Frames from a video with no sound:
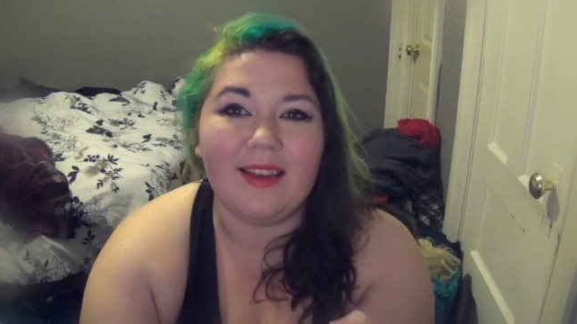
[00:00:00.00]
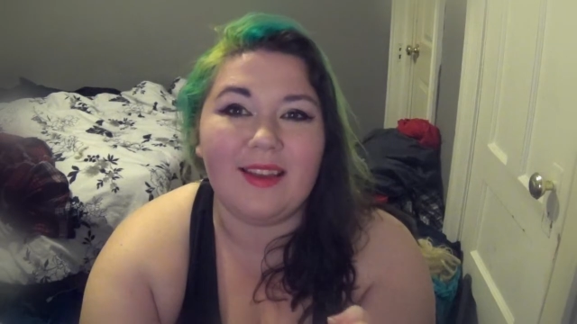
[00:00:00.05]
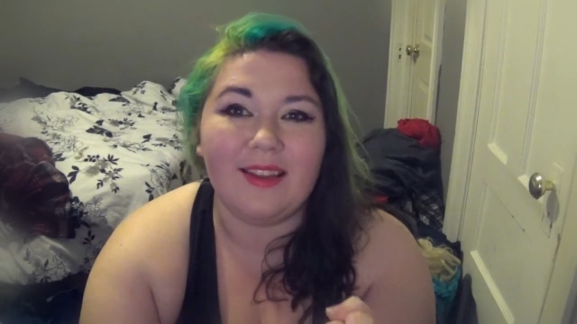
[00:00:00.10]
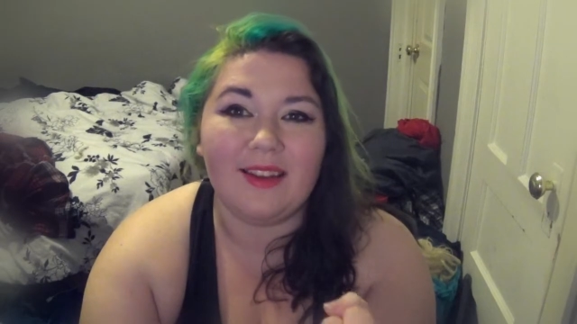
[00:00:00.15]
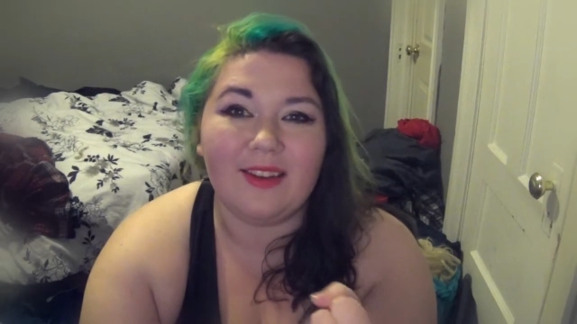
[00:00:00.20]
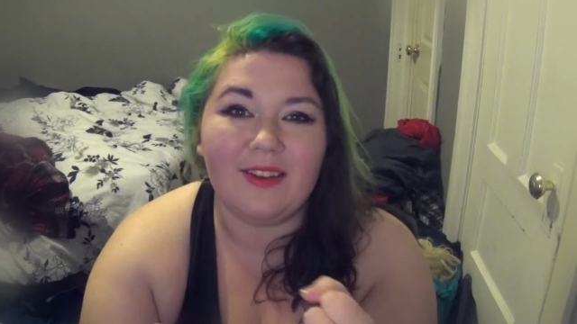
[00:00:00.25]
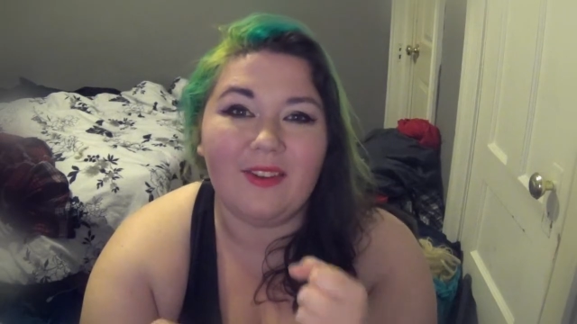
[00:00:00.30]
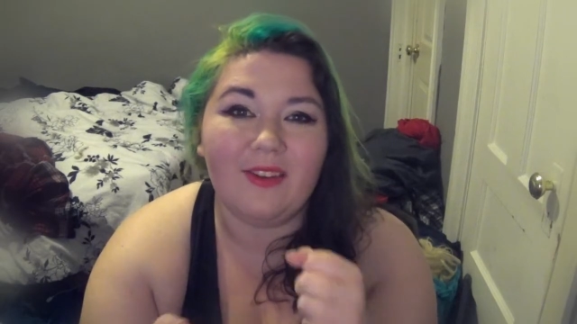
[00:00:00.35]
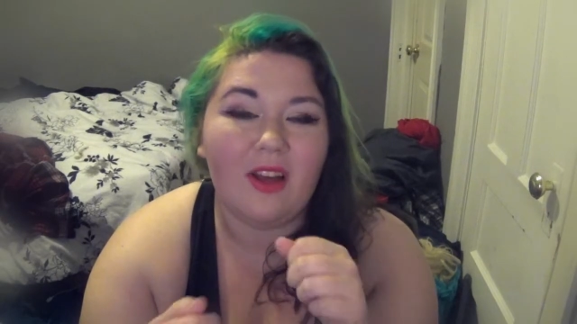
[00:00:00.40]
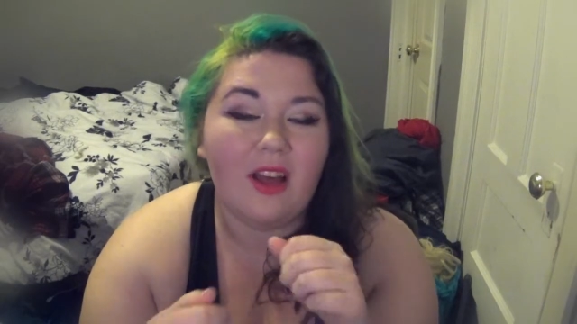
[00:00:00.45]
you
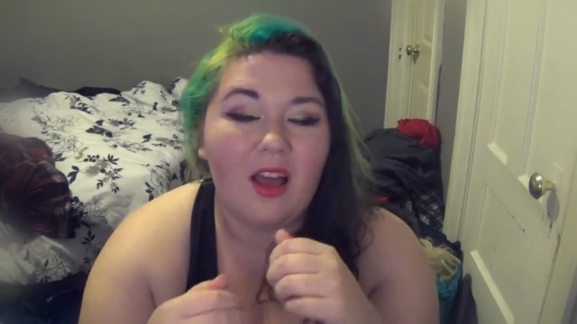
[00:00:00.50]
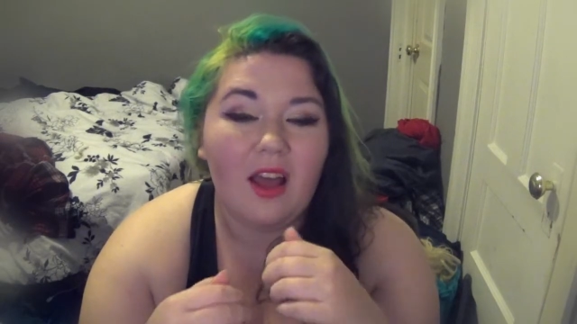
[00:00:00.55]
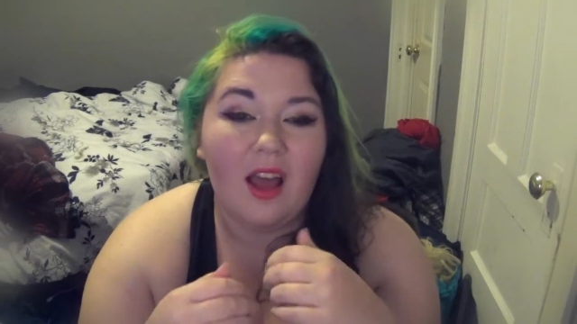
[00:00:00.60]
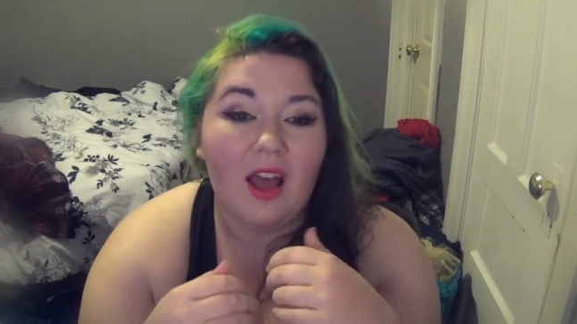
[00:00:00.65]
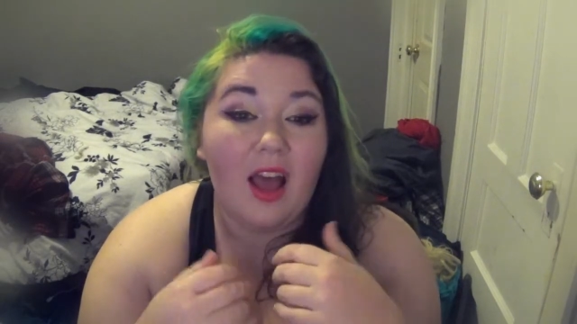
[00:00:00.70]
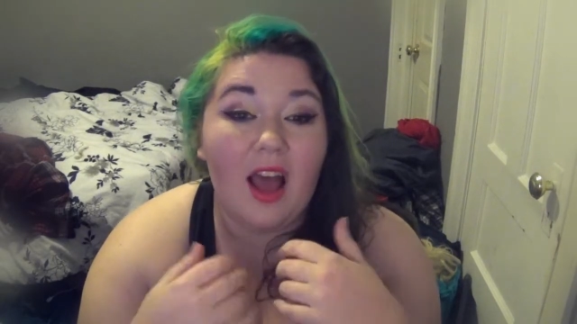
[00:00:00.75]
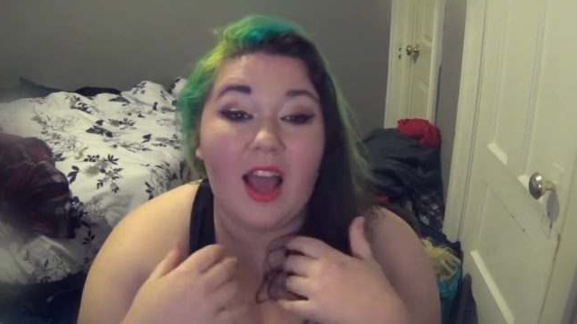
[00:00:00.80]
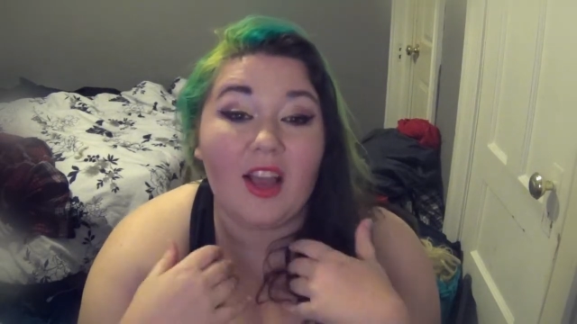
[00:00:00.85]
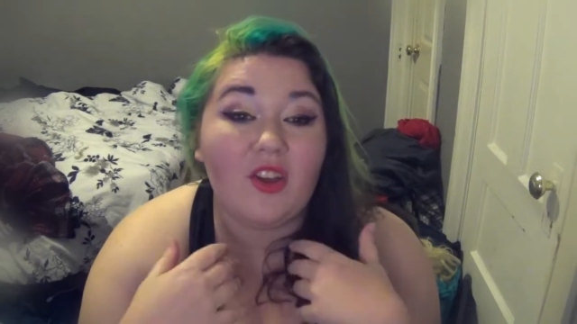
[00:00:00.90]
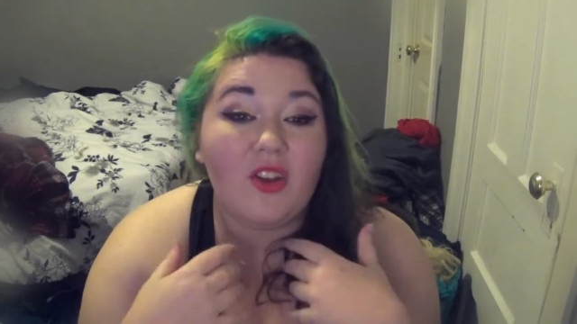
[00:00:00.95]
know.
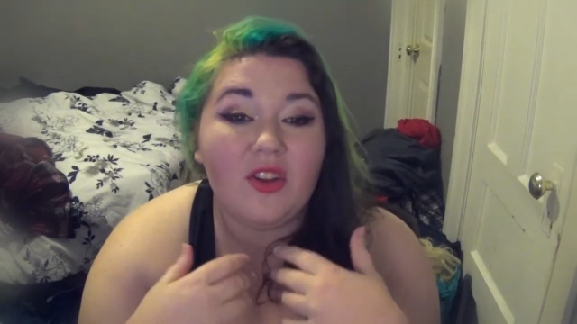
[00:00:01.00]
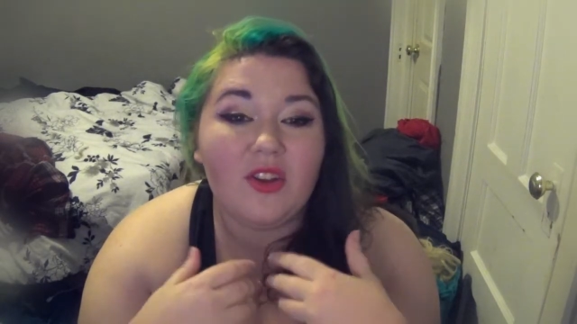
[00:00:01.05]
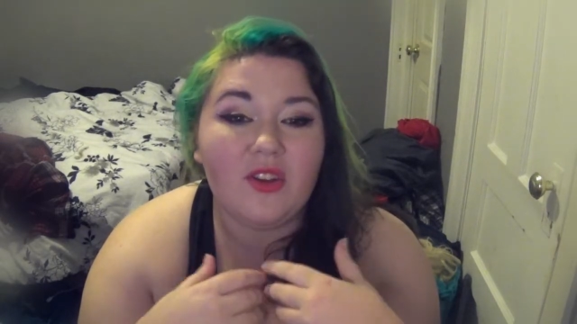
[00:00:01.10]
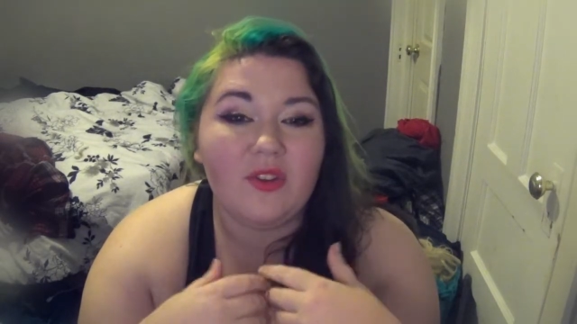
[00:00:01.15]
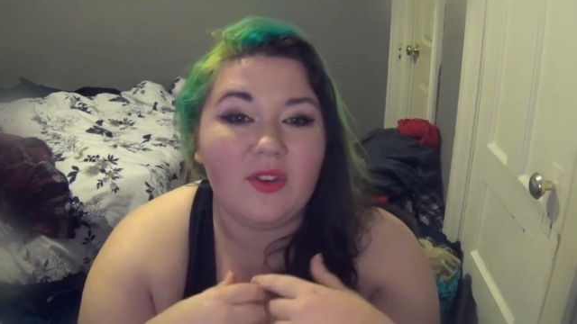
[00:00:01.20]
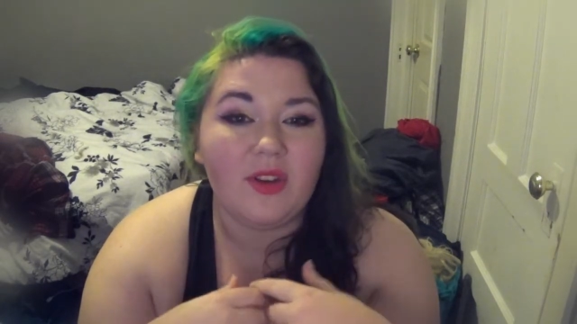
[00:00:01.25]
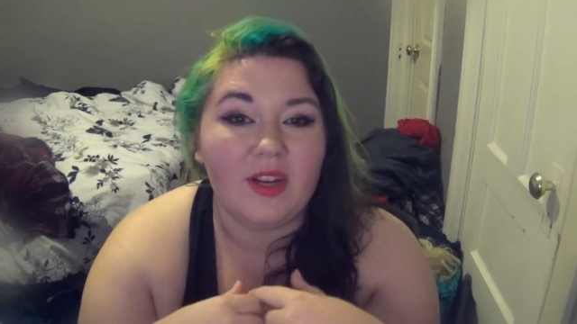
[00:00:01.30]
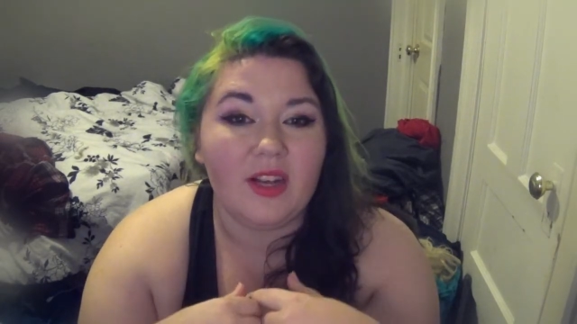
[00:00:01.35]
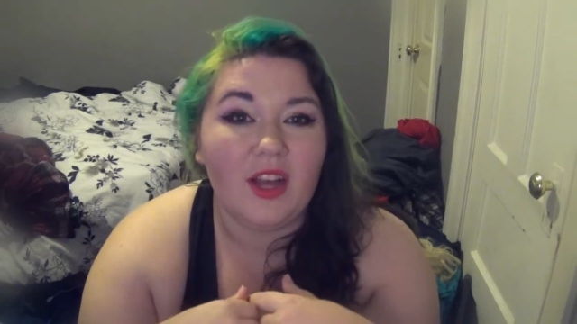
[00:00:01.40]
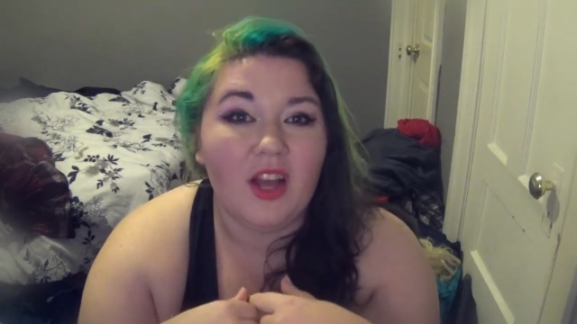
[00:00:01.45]
I couldn't do
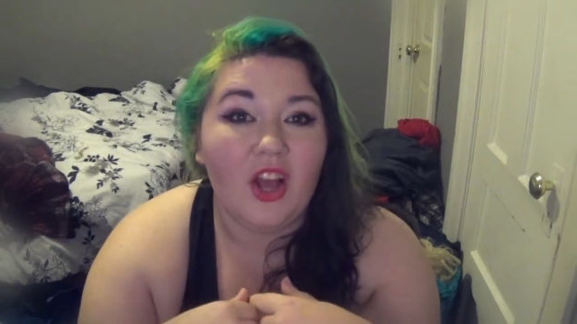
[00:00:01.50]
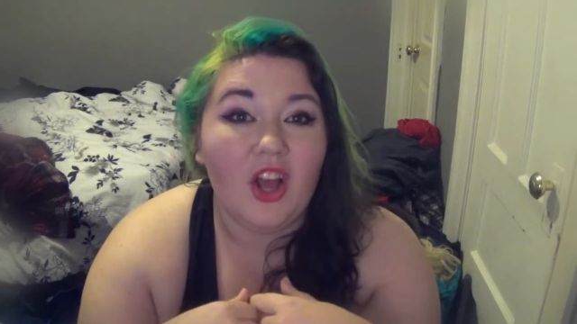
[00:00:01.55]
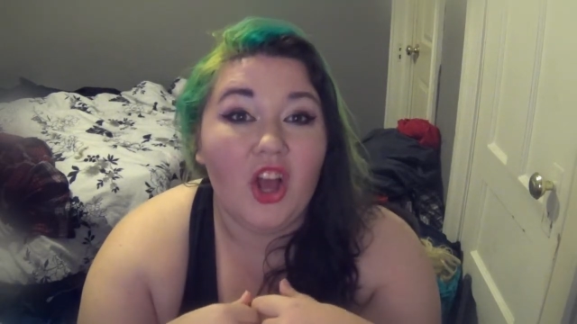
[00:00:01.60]
it.